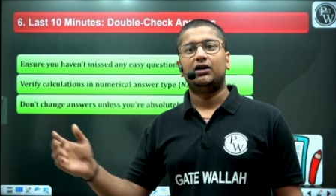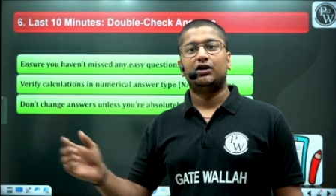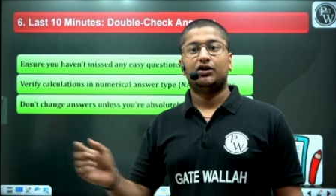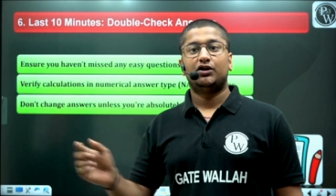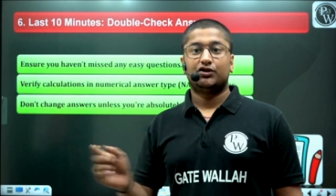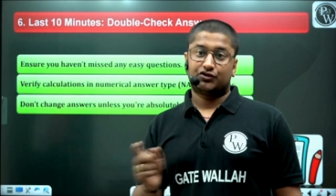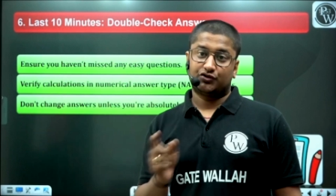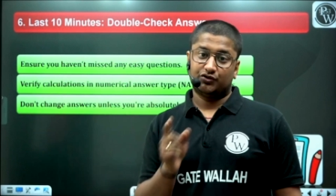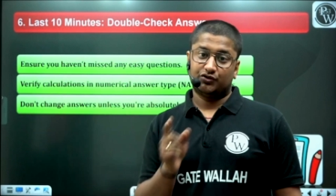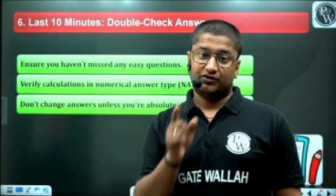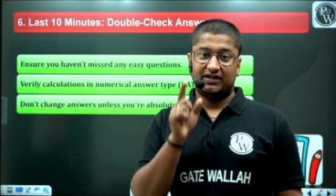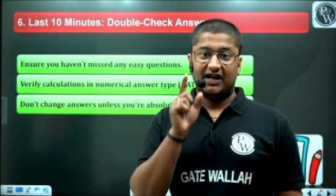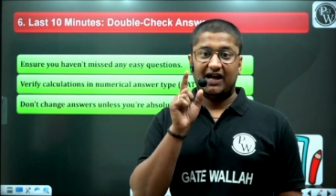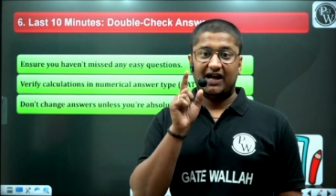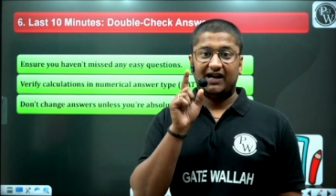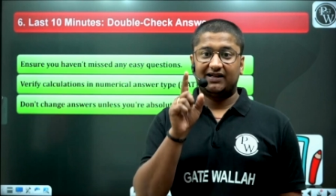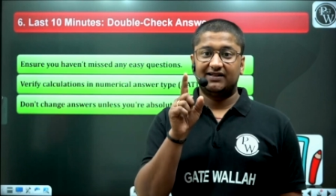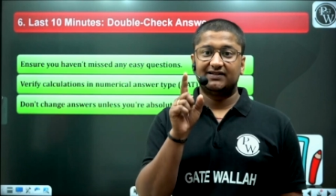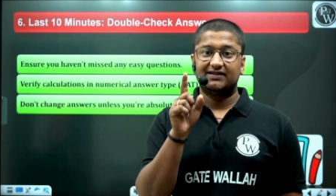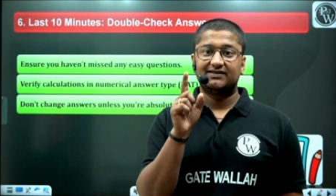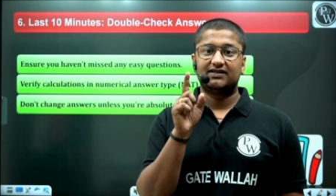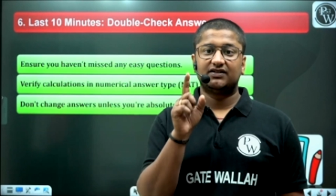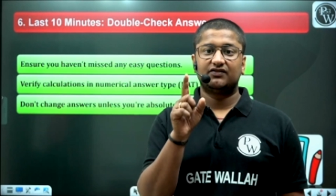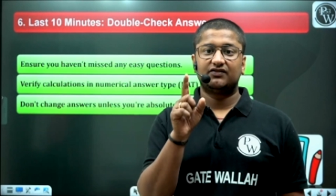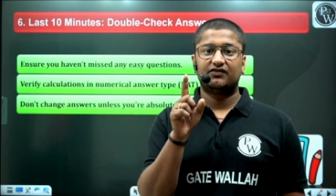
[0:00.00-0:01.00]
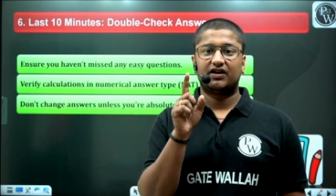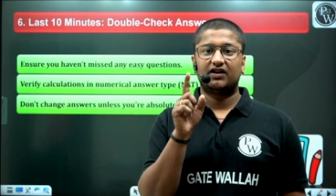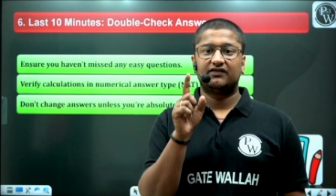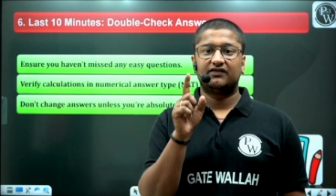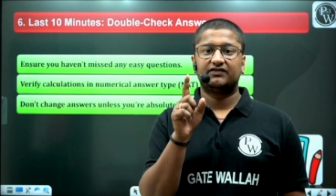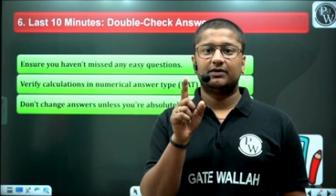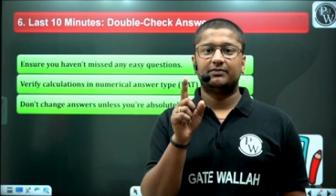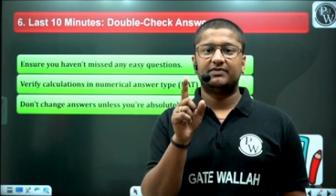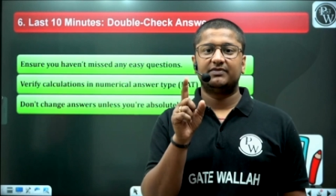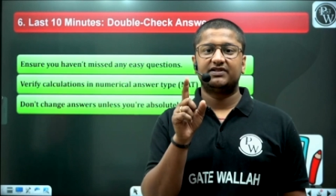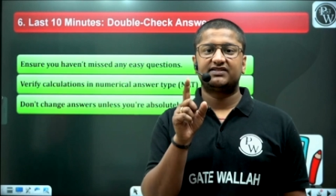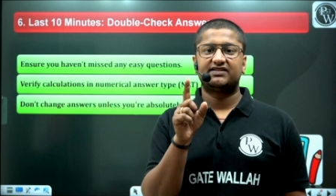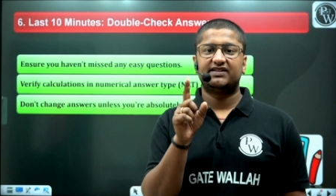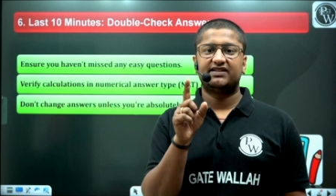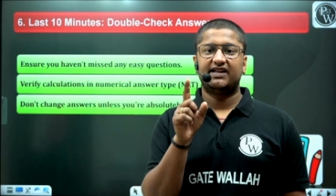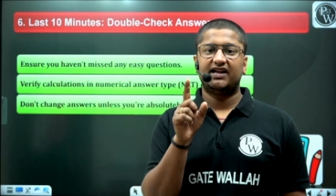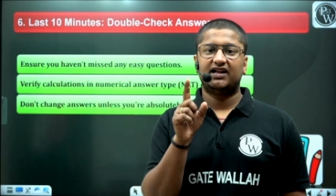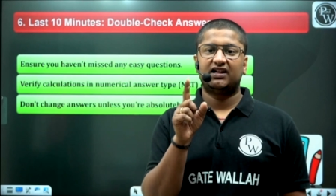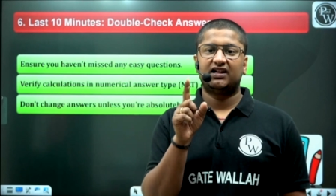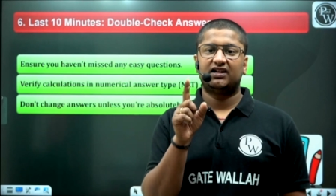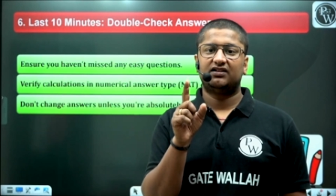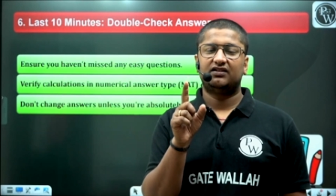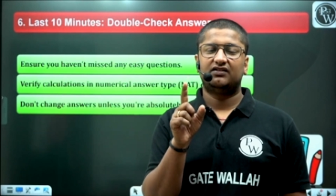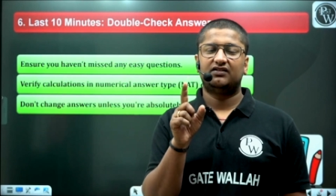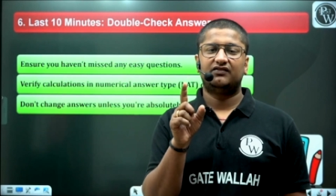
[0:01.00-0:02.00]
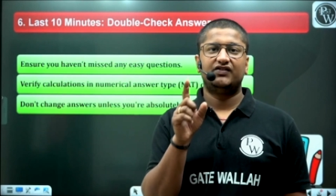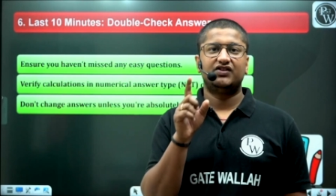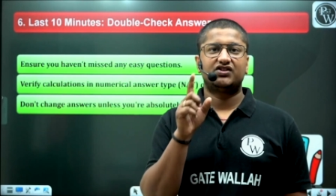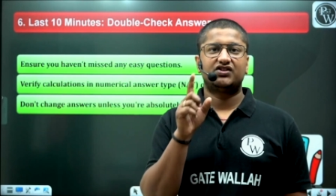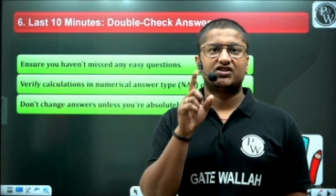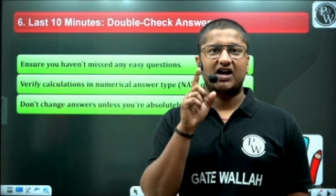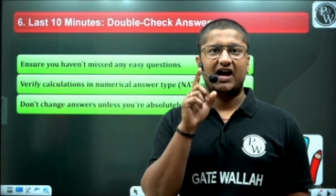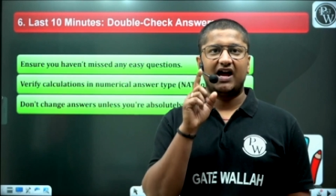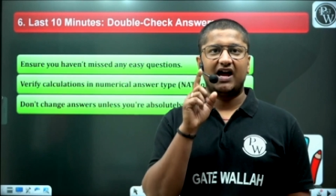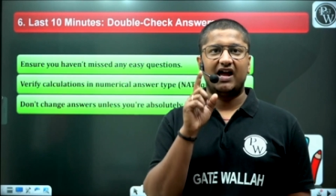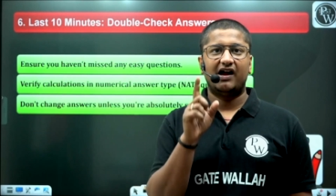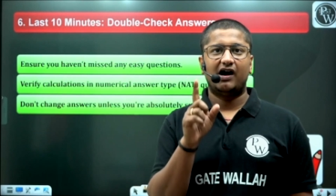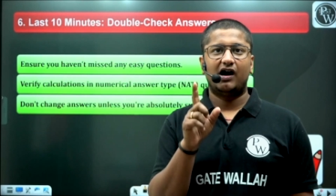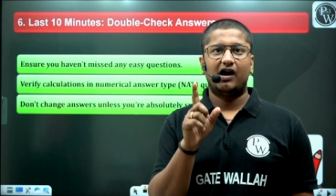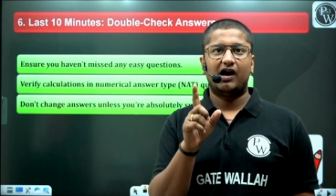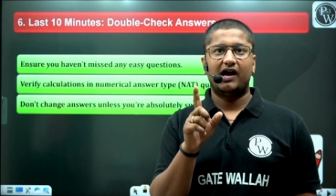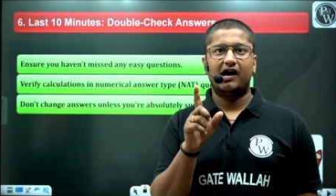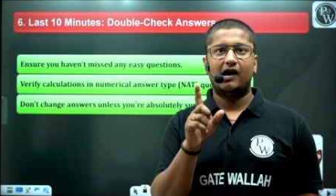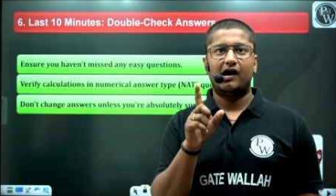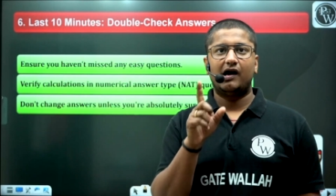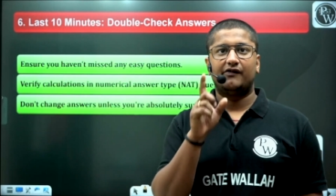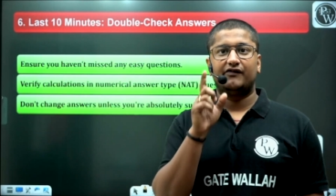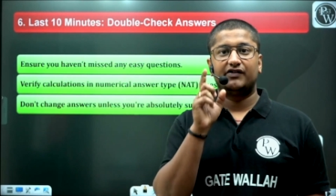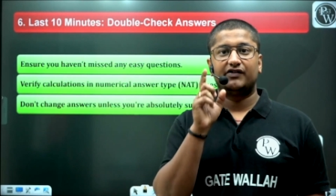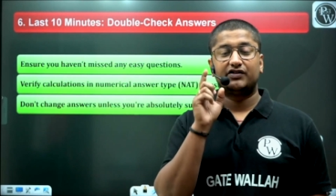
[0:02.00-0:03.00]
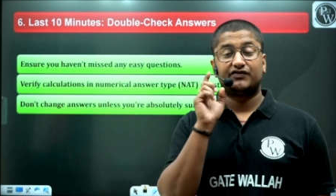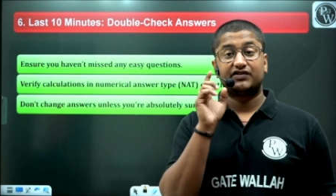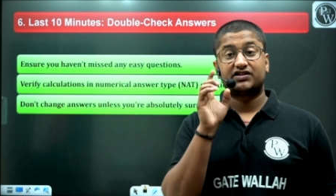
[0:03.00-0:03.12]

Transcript: so that is the one of the mistake which I, I which,